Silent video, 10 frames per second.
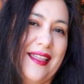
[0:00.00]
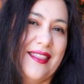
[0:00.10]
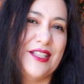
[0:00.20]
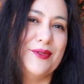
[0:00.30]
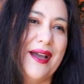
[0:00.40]

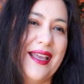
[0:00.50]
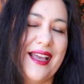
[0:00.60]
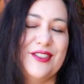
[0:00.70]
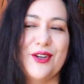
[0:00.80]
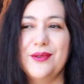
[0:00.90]
That's why
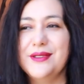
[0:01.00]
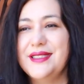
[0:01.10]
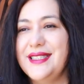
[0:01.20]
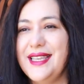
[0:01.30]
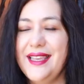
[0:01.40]
I don't
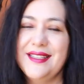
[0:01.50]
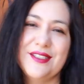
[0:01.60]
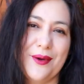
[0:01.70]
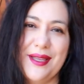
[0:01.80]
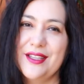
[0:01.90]
see
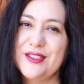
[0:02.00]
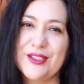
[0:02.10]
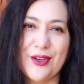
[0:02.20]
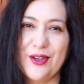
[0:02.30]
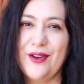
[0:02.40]
sewing the
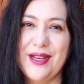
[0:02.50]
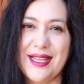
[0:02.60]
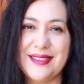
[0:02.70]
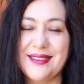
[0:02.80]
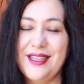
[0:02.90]
skirt on
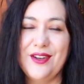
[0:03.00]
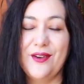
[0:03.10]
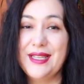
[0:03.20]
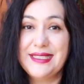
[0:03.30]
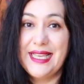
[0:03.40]
as, you
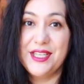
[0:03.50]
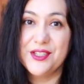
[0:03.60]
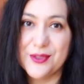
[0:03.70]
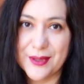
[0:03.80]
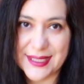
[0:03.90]
know,
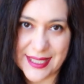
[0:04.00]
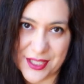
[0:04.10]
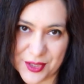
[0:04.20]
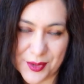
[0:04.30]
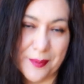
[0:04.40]
essential,
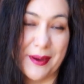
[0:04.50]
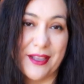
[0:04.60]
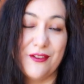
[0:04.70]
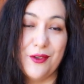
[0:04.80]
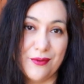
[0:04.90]
essential.
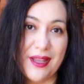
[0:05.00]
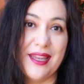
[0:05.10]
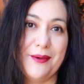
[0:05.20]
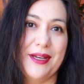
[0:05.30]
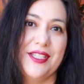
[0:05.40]
But if you
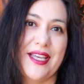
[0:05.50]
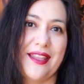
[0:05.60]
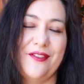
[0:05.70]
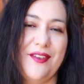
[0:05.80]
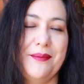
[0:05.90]
really want to
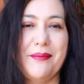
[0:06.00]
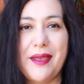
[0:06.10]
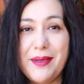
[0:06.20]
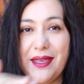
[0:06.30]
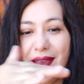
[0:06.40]
check the fit,
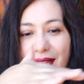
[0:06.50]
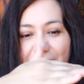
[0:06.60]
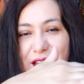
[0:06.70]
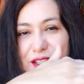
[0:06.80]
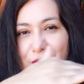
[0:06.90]
maybe
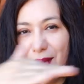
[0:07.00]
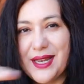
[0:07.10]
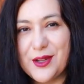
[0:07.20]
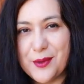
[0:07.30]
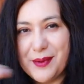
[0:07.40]
sew a
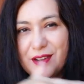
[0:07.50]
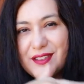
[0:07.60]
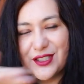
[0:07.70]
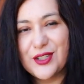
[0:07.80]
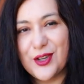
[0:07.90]
little bit of
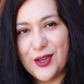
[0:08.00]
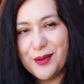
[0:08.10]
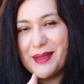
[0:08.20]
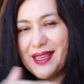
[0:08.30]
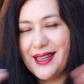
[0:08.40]
a
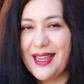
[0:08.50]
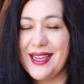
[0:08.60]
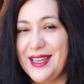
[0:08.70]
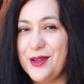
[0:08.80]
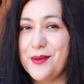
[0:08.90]
skirt, make it
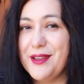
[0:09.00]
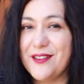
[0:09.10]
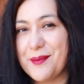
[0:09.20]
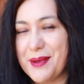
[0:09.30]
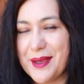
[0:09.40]
like a little bit
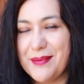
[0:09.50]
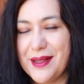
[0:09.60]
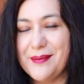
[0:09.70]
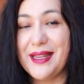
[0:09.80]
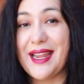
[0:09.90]
of a
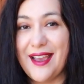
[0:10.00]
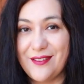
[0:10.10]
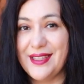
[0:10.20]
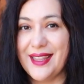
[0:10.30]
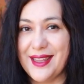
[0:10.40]
peplum. And I
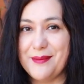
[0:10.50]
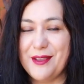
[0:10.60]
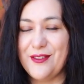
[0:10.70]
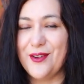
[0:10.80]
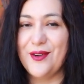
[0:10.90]
have done that
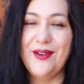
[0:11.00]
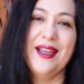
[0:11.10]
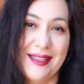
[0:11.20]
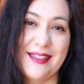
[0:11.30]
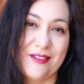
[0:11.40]
before.
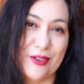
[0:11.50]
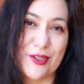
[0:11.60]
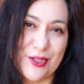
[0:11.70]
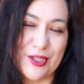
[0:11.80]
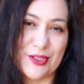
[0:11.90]
And I've
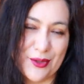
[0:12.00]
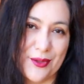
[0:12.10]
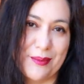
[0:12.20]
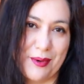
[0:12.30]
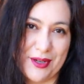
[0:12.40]
also just
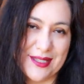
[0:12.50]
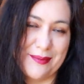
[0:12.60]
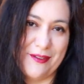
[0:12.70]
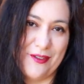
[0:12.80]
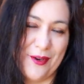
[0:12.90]
sewn the bodice
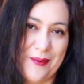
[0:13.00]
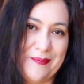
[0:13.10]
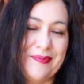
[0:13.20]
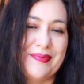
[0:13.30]
before.